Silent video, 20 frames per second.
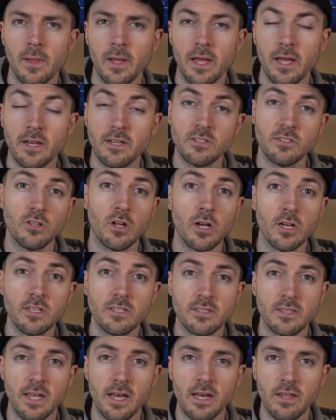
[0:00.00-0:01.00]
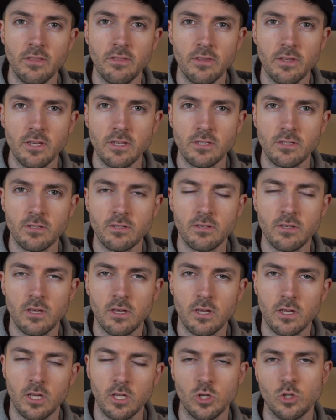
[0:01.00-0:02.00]
it is nice that this
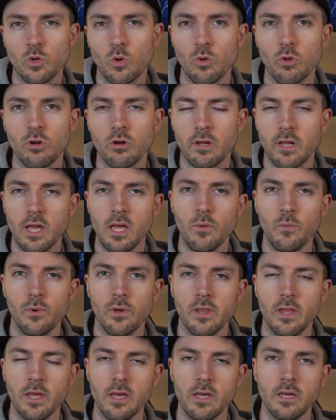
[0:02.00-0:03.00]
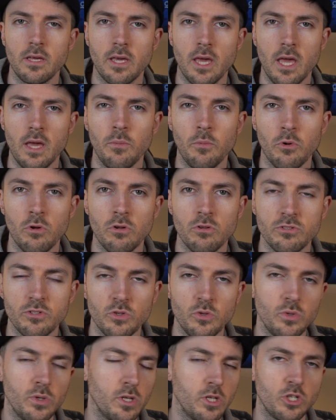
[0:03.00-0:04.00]
controller came with a cable so
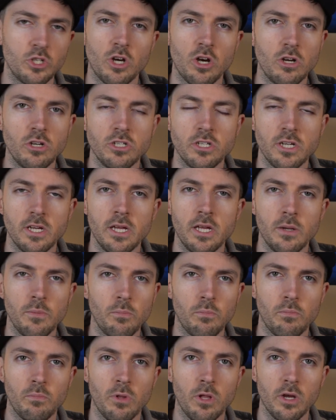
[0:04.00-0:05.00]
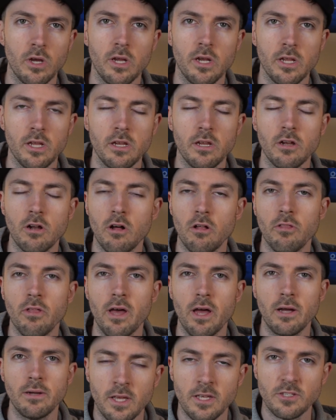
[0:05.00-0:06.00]
you can charge it and plug it in and all
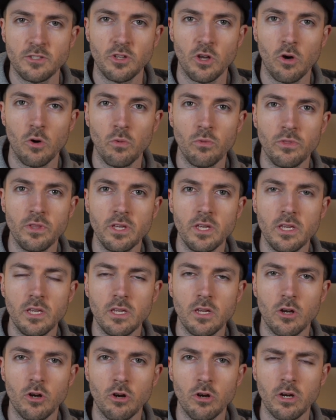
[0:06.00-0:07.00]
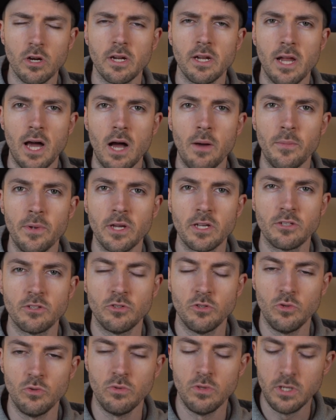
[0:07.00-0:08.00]
that. So the ergonomics
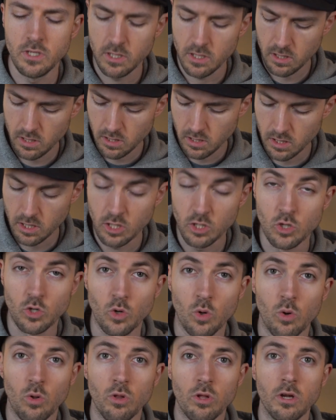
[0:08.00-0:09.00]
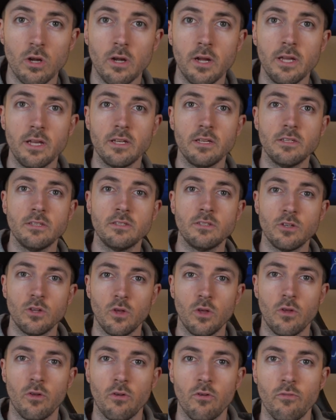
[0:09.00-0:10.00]
to the controller is
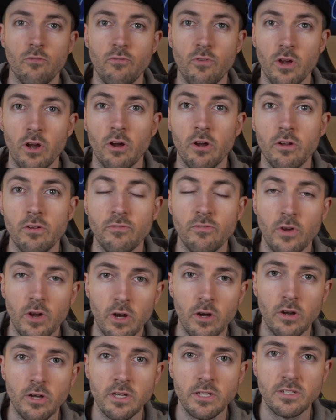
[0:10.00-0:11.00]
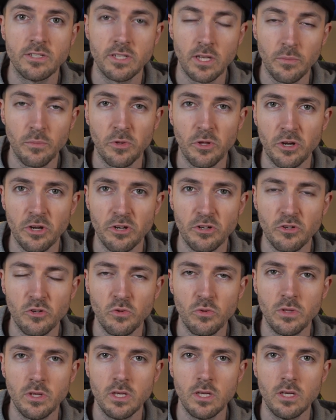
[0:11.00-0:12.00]
very, very similar
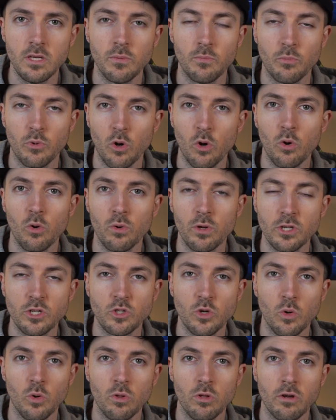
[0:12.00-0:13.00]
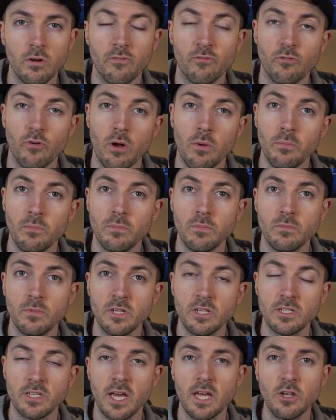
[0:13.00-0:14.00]
to the Pro controller from
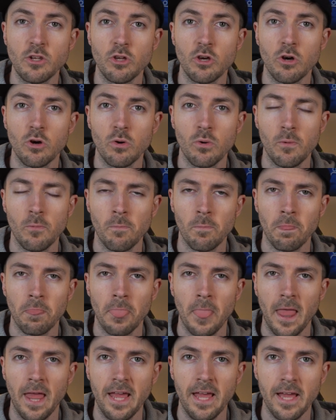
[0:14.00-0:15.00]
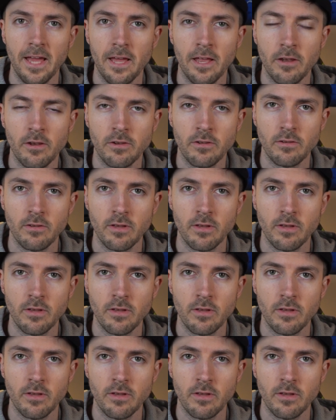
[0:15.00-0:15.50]
Nintendo. And